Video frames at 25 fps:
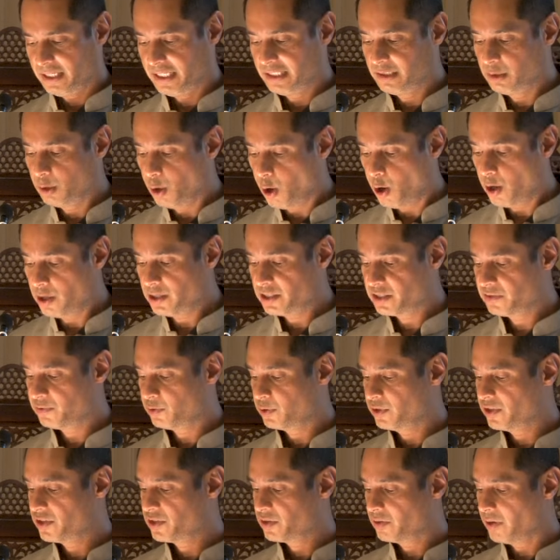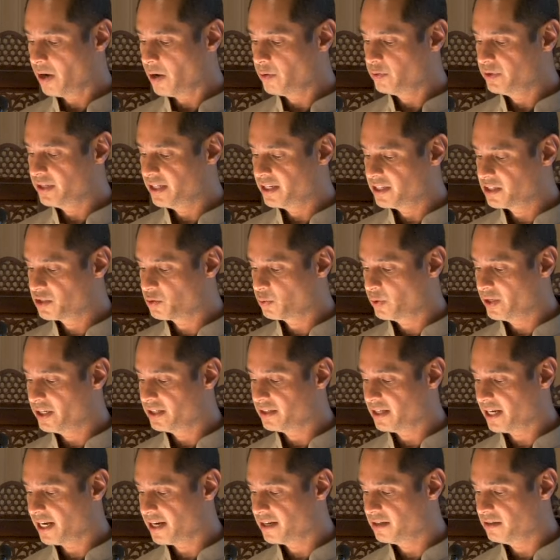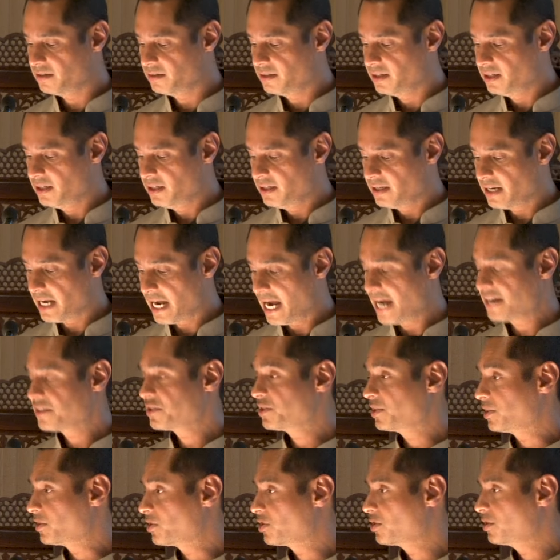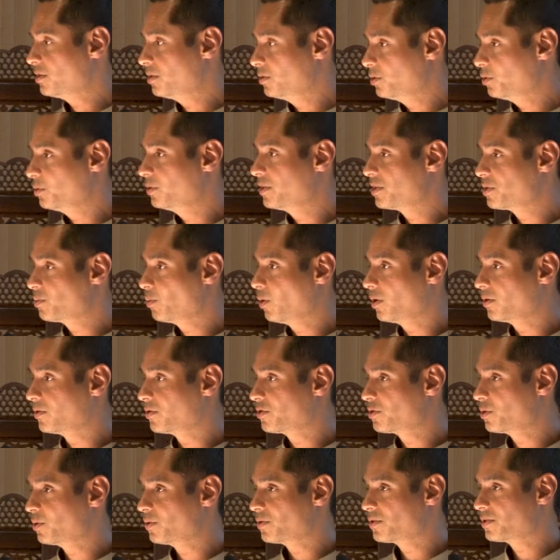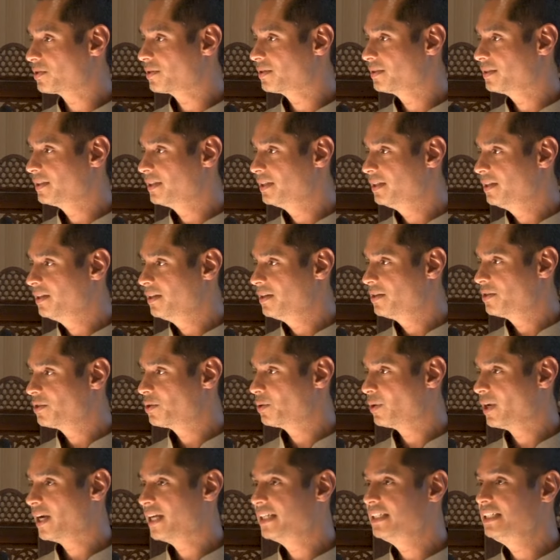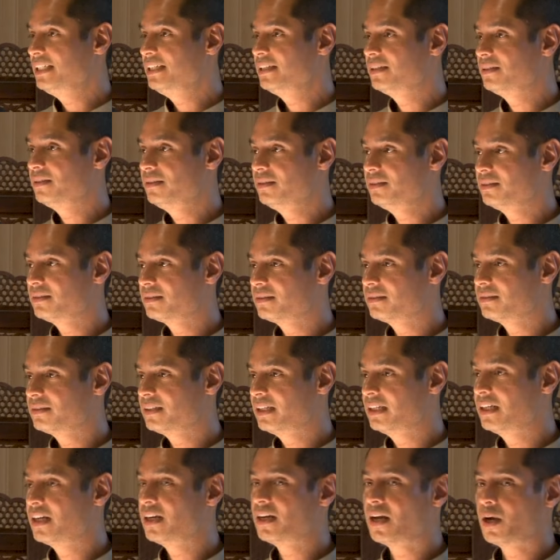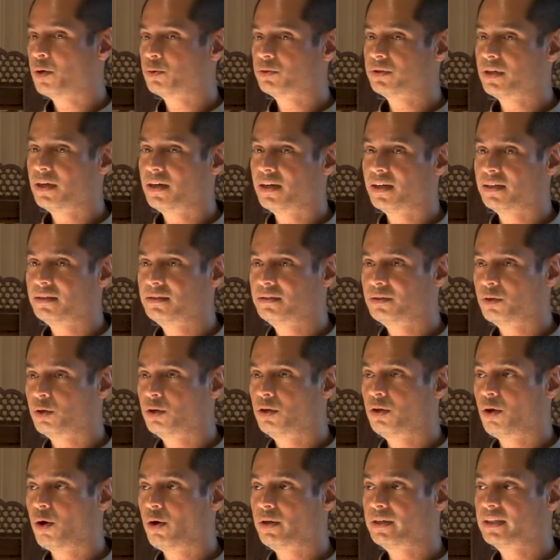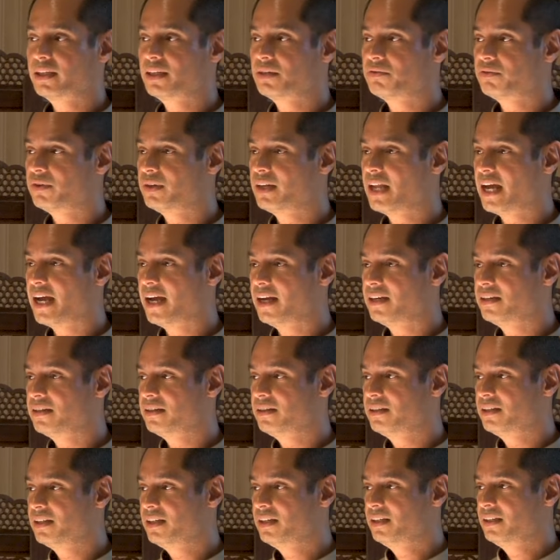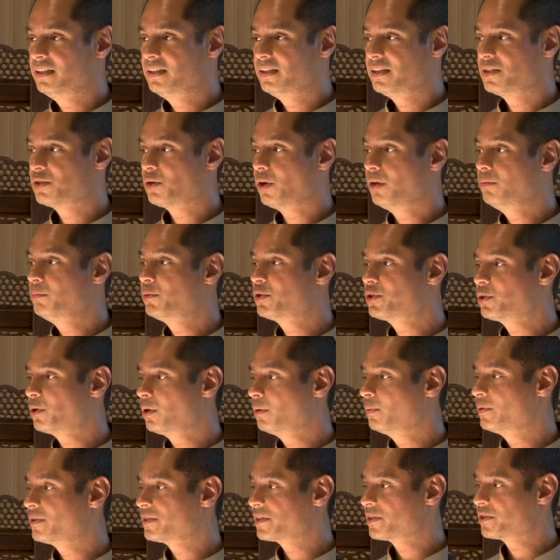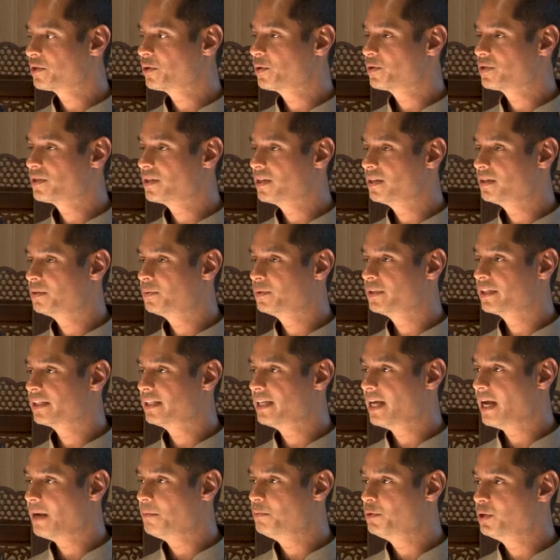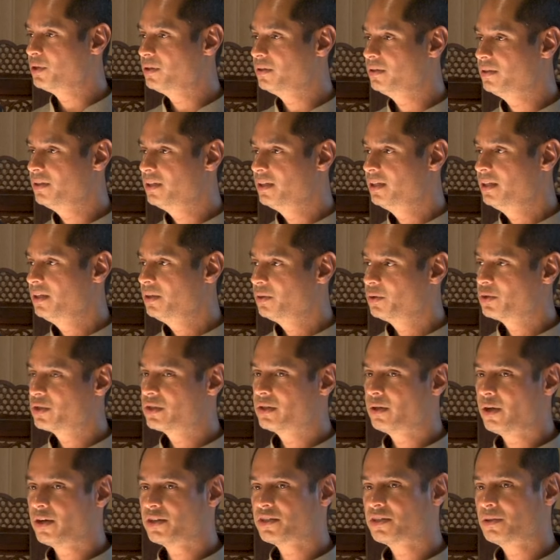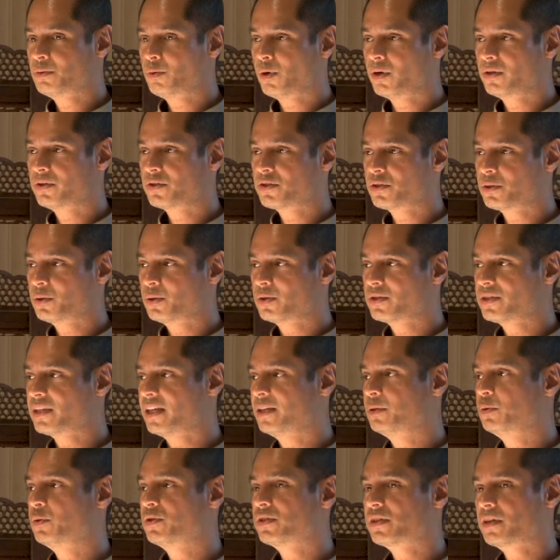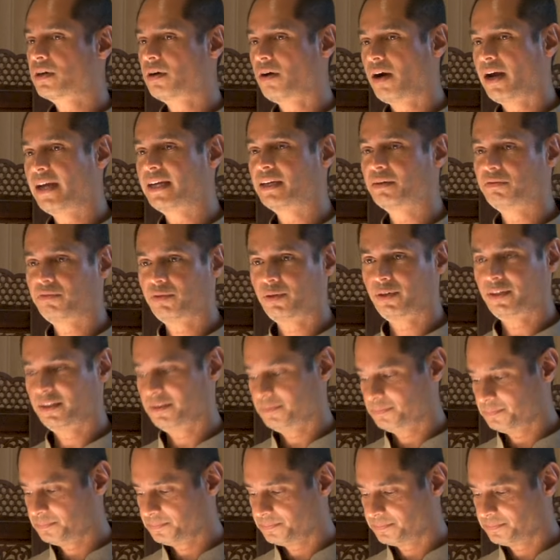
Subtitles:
It longs for the surroundings where it had access to this water source. So Hanin ilal awtan, or longing for land, is almost always associated with a camel who's lost the water source and who's crying for it.